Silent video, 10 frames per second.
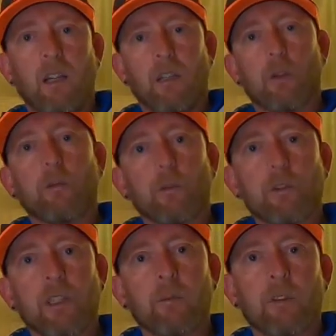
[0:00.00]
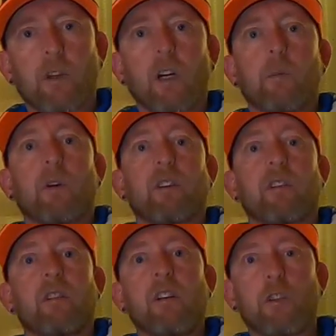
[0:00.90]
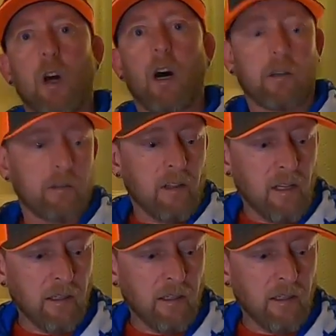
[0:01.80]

So the first thing I'm going to talk about is socks.